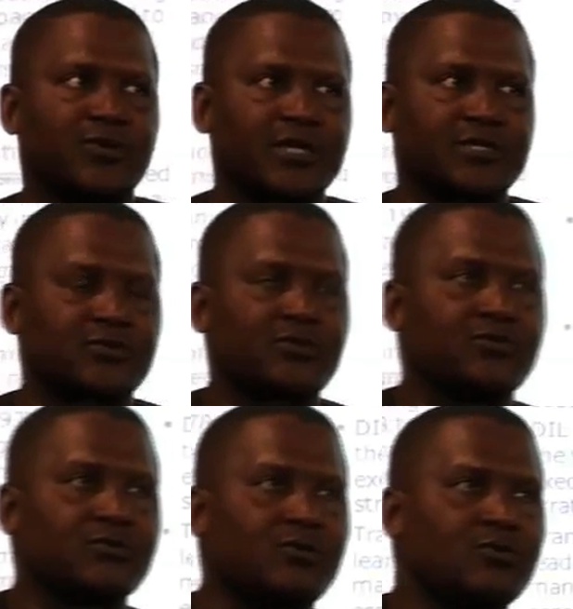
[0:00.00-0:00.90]
We are
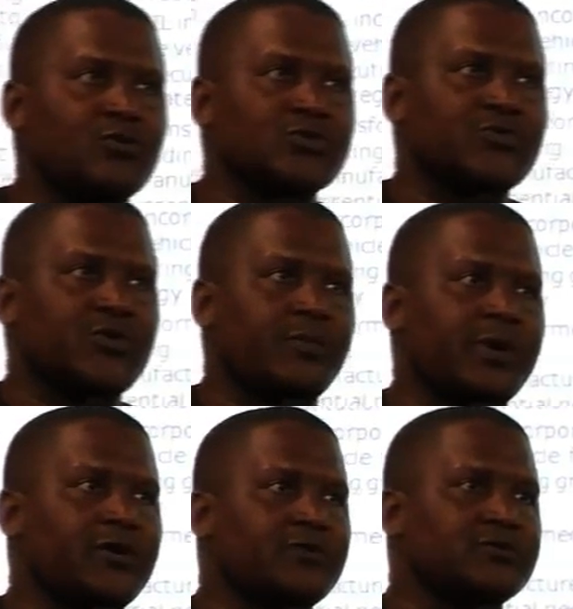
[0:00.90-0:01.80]
stuck almost for
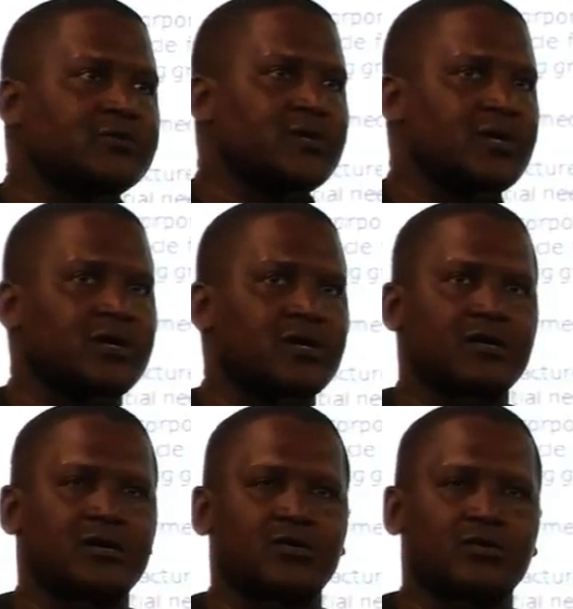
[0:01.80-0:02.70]
about
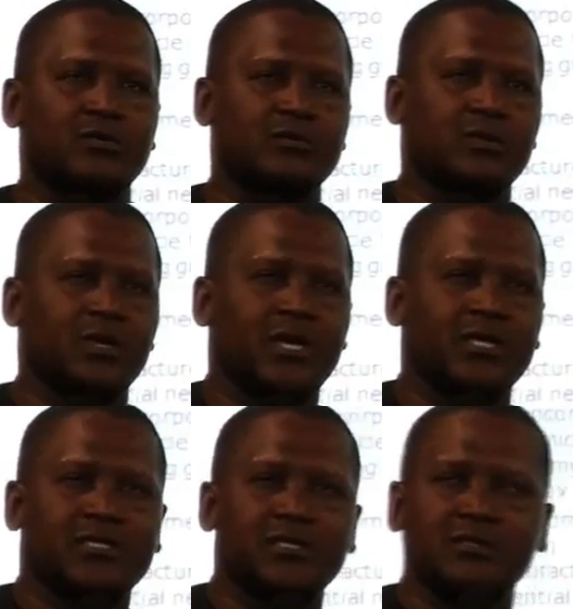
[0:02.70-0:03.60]

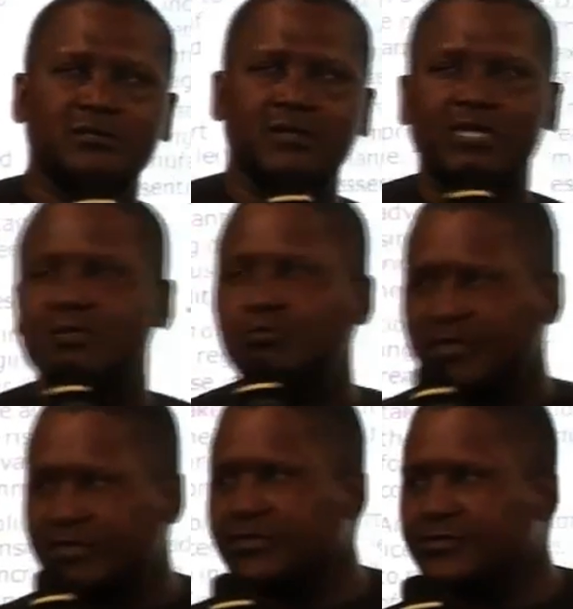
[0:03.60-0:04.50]
18
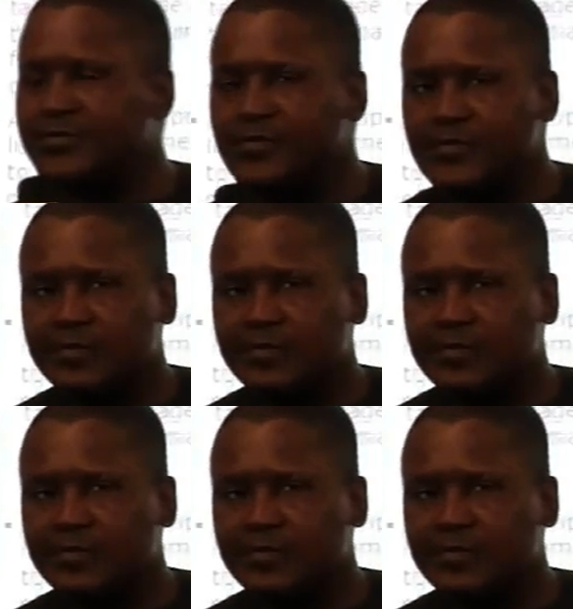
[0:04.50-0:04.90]
months.